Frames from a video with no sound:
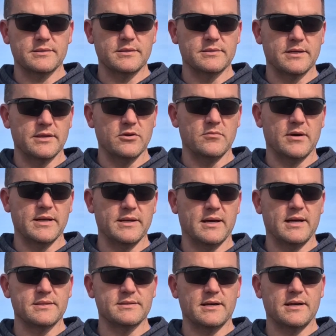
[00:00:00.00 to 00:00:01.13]
is I know my
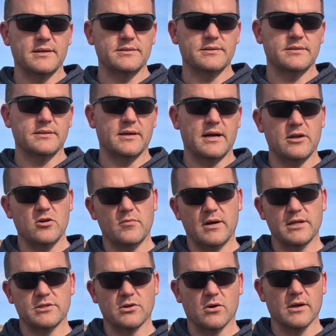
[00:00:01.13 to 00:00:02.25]
dot size, I know
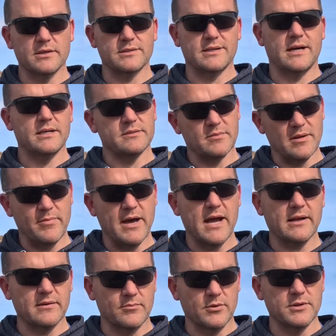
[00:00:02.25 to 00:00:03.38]
my target size, my
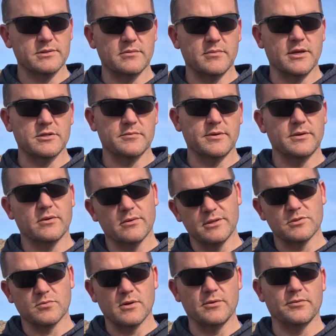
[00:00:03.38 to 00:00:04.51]
back to brisket measurement, or at
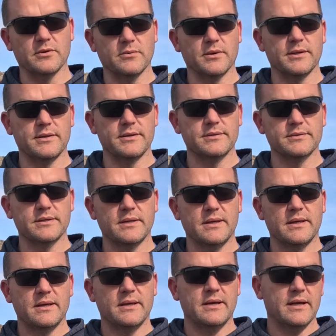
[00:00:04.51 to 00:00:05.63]
least roughly what it is,
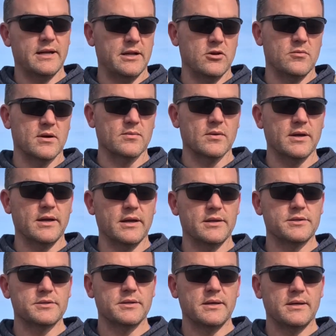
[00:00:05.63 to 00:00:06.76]
and I know my
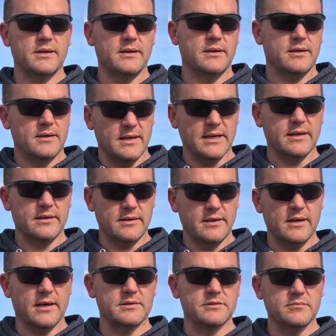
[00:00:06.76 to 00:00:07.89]
range. I can
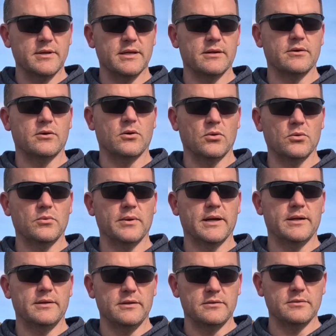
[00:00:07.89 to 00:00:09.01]
estimate and hold the way
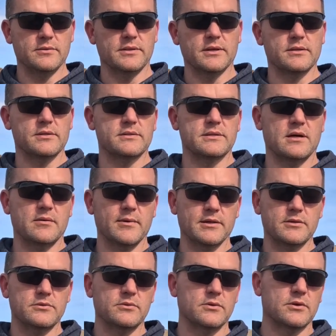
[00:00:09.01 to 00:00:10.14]
I need to with this. That's how I made
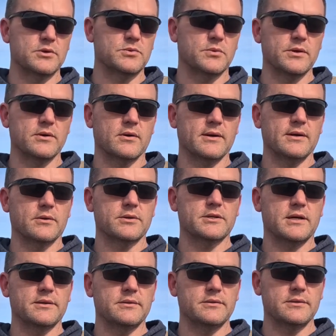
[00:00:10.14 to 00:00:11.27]
the 220 yard elk
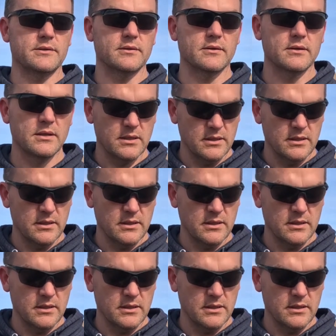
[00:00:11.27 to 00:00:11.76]
shot this year.